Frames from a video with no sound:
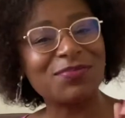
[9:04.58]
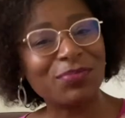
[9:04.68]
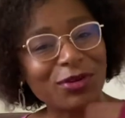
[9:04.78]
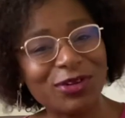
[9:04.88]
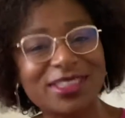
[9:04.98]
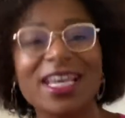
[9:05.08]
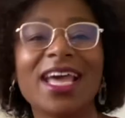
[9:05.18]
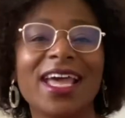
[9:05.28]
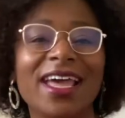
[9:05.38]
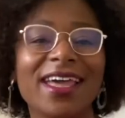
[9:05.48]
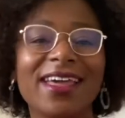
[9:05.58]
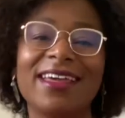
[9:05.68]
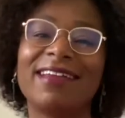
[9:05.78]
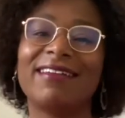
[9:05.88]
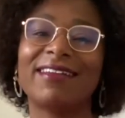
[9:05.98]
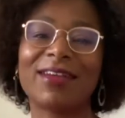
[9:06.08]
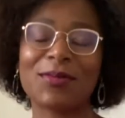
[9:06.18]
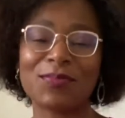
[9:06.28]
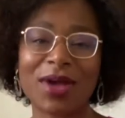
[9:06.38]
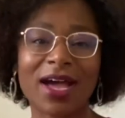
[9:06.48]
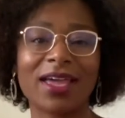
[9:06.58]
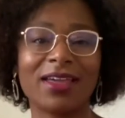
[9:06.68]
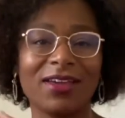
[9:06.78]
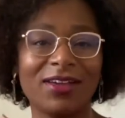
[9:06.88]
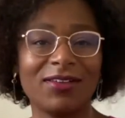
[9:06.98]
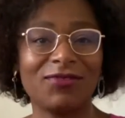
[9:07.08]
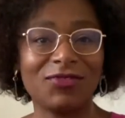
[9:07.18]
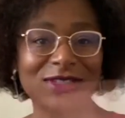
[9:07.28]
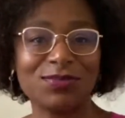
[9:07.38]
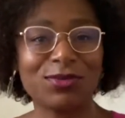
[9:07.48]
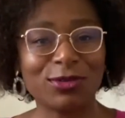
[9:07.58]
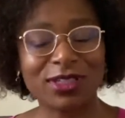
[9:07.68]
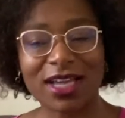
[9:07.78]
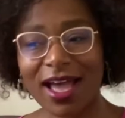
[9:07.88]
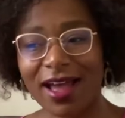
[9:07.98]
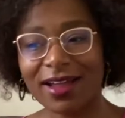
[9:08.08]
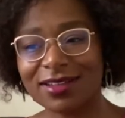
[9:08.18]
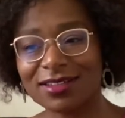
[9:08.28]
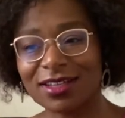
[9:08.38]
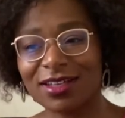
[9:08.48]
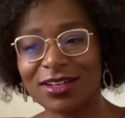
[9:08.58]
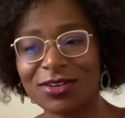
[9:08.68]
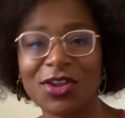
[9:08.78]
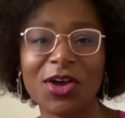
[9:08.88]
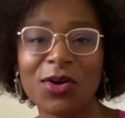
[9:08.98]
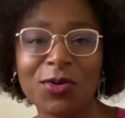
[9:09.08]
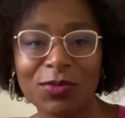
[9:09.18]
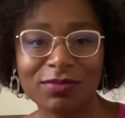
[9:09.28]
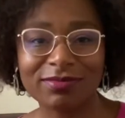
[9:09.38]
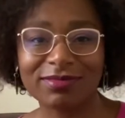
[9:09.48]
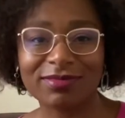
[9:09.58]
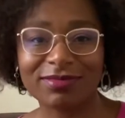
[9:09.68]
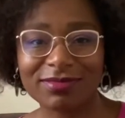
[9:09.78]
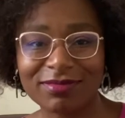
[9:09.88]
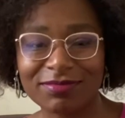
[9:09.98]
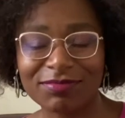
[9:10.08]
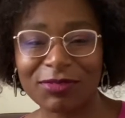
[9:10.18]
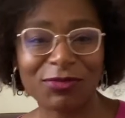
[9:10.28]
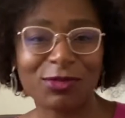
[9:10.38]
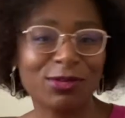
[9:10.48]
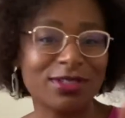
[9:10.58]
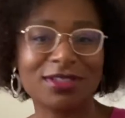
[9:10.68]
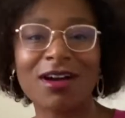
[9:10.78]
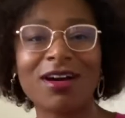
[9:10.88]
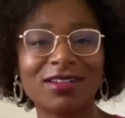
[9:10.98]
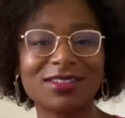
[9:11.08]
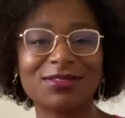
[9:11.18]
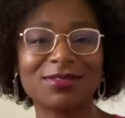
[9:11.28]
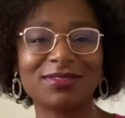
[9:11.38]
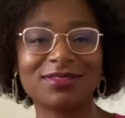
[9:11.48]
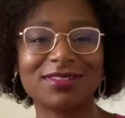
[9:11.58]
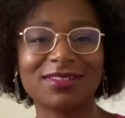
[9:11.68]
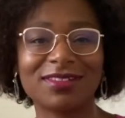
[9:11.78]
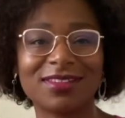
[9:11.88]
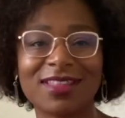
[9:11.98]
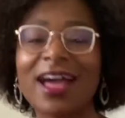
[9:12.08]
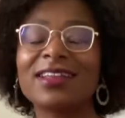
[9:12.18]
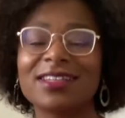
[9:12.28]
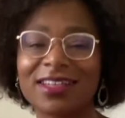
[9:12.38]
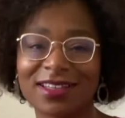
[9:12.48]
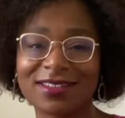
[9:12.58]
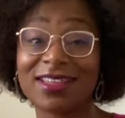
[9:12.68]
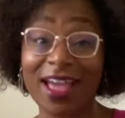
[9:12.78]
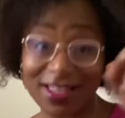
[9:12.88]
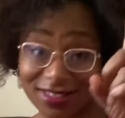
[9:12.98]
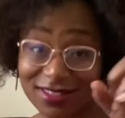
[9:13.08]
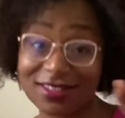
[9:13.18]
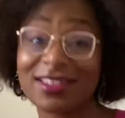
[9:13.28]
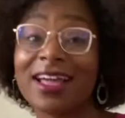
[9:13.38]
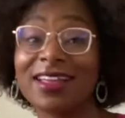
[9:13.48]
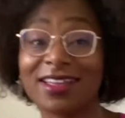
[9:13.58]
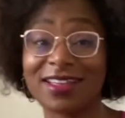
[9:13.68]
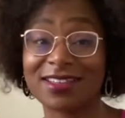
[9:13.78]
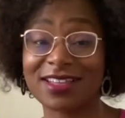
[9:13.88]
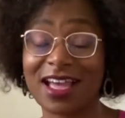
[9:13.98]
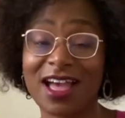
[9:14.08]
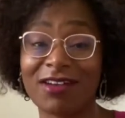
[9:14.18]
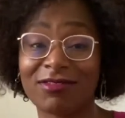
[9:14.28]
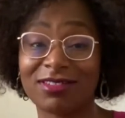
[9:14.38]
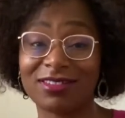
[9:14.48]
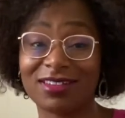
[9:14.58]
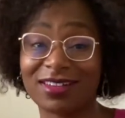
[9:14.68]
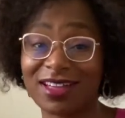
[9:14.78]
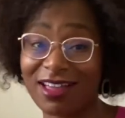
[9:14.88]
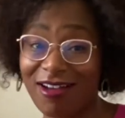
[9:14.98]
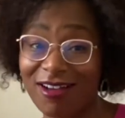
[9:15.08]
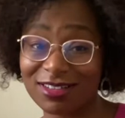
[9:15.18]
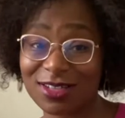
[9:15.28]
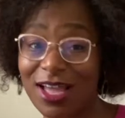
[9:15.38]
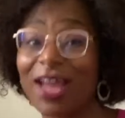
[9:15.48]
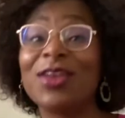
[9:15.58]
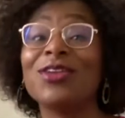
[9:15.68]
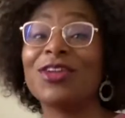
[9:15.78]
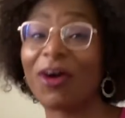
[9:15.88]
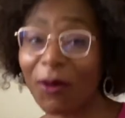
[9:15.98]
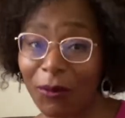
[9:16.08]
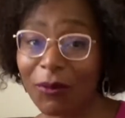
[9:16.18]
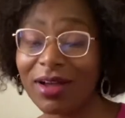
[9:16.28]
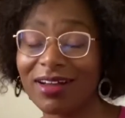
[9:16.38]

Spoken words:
put in my vision board. And no, before you start, that is Aaron Eckhart. And no,